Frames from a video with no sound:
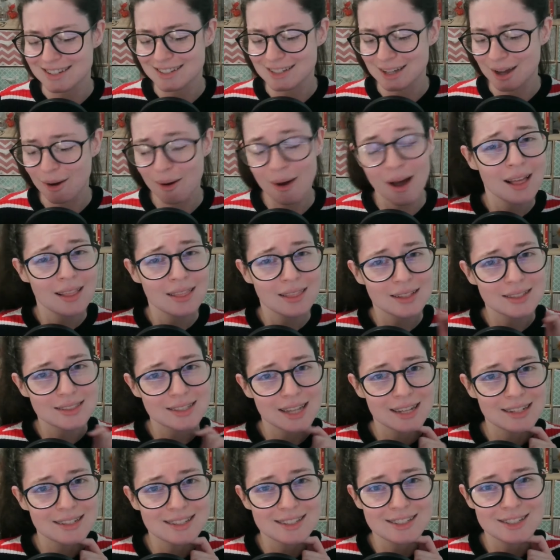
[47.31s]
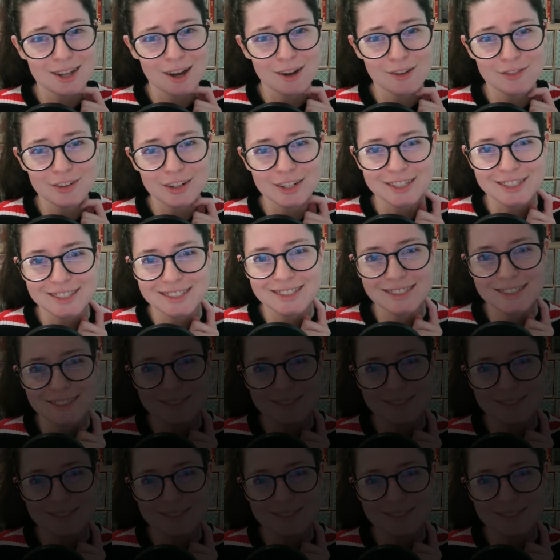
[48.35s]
So let's get into the song first.